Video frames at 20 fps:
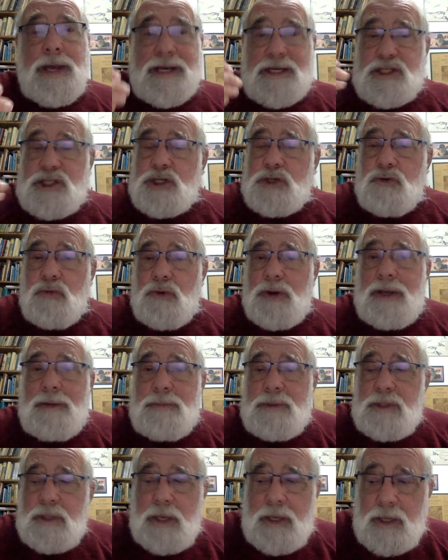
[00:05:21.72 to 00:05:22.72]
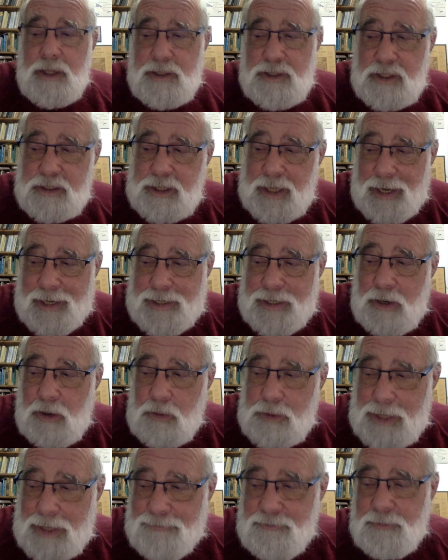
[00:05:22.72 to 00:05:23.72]
extreme Netanyahu
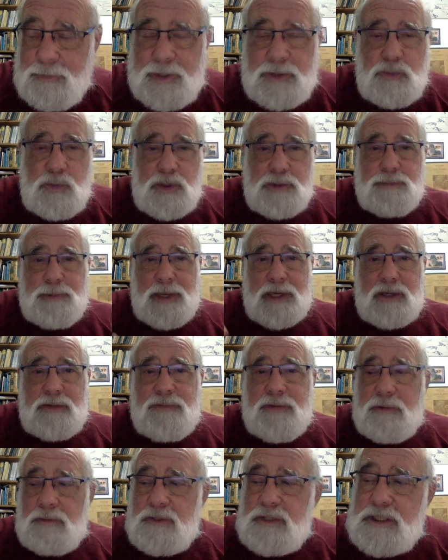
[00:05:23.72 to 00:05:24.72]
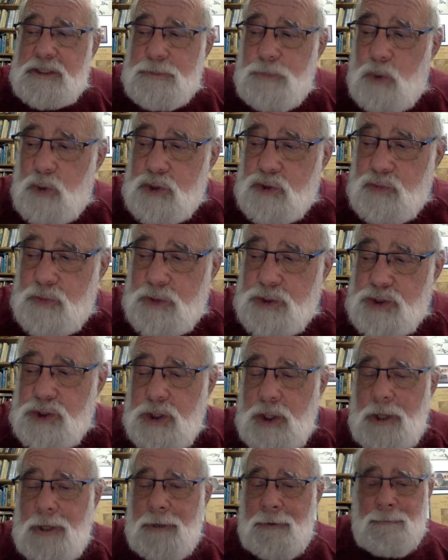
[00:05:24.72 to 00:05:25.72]
government with Ben Gvir and Smotrich,
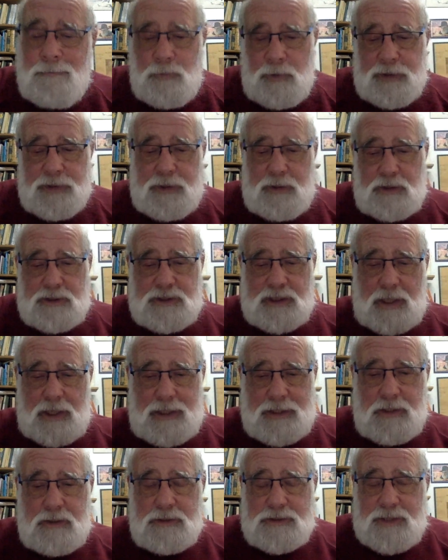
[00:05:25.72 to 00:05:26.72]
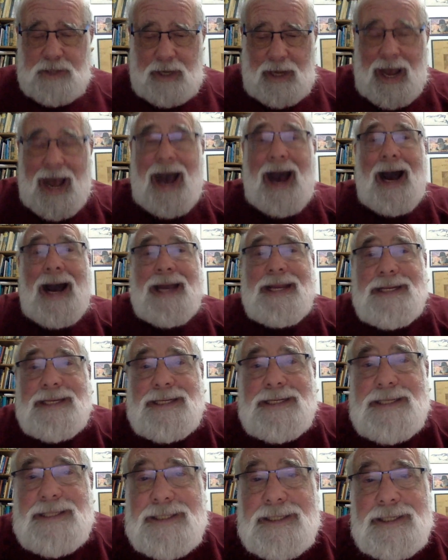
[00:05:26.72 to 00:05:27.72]
there's a
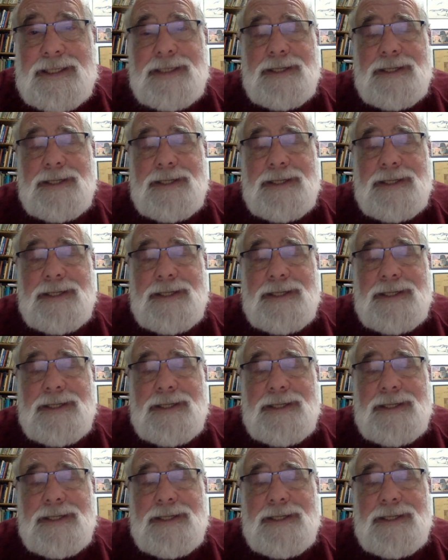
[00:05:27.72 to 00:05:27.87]
heightened